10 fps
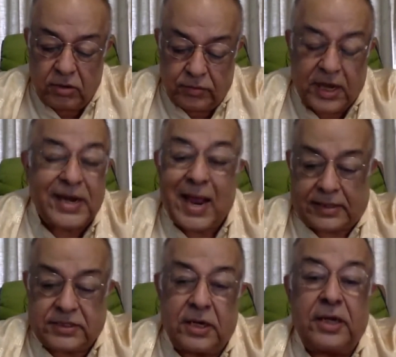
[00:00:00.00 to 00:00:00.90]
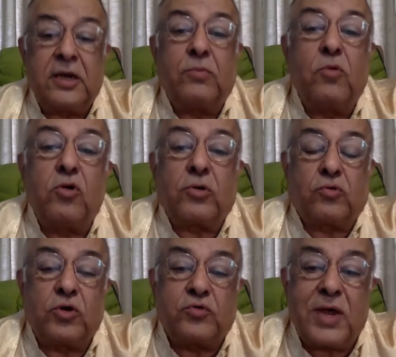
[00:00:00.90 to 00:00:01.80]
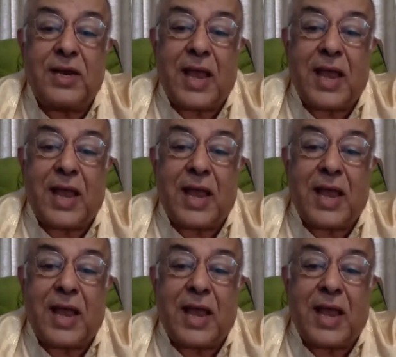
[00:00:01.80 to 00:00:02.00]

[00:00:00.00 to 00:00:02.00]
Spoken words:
connect in a more goodwill